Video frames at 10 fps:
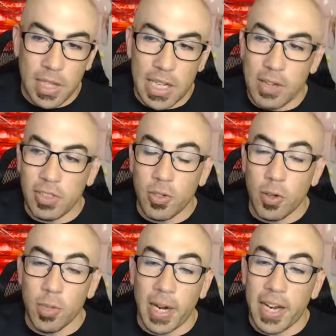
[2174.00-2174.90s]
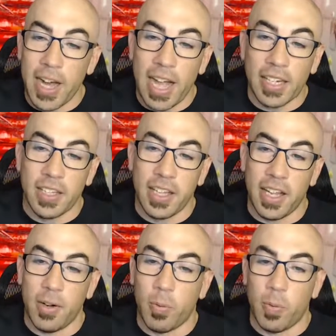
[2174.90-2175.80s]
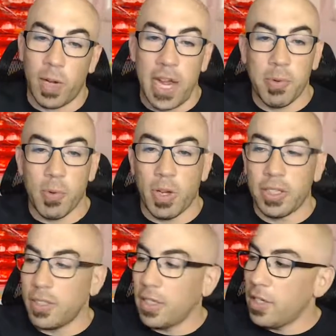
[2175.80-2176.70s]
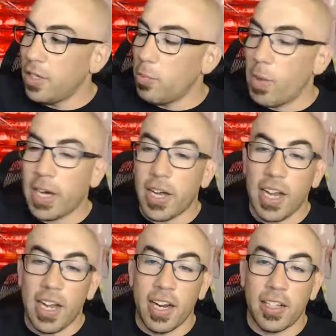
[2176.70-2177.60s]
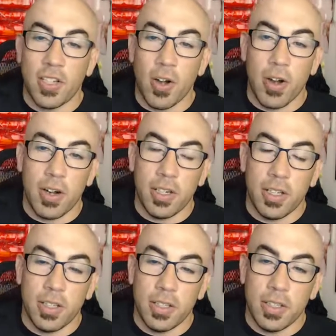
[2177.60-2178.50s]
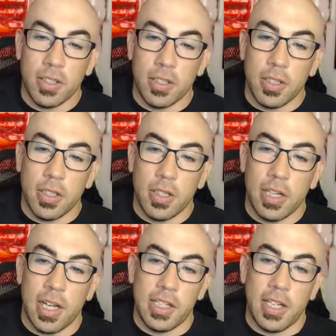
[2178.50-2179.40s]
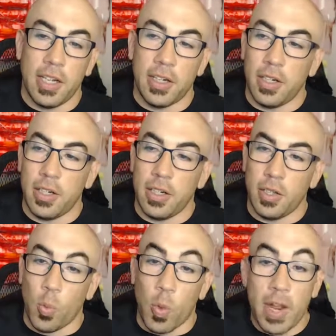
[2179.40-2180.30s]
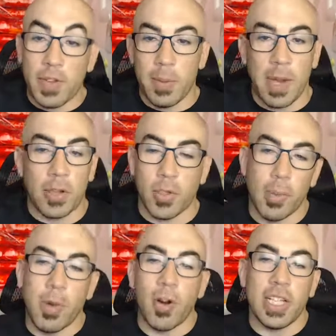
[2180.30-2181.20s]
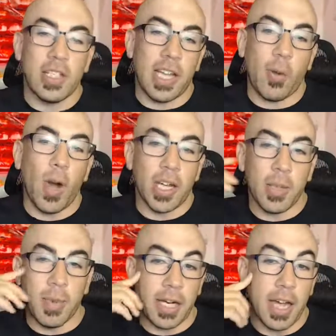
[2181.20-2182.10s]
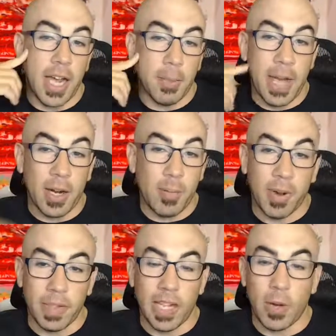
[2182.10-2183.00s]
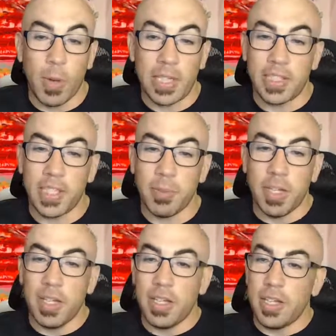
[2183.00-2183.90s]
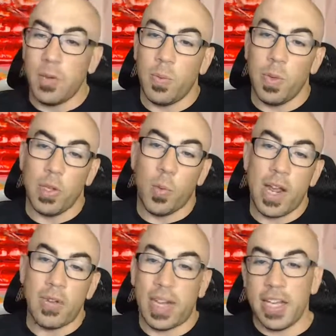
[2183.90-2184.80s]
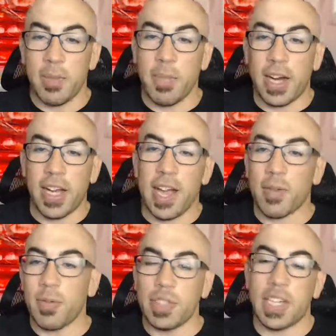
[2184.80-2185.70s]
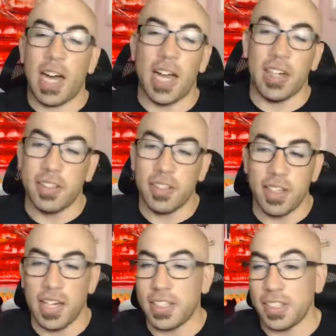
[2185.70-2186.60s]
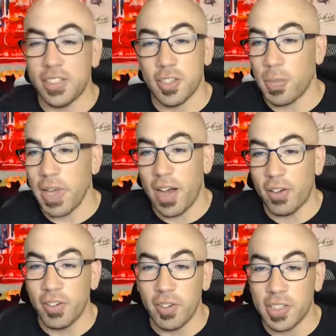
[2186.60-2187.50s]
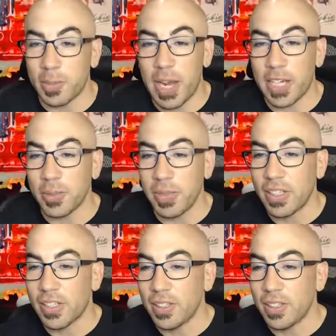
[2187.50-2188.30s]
I was just holding my kayak, and what happened was my kayak got turned, and then the wave came in. So I'm already like walking my kayak back. I'm probably like waist deep, and the wave like hit my kayak from the side, and it just took me out, dude. It smashed me.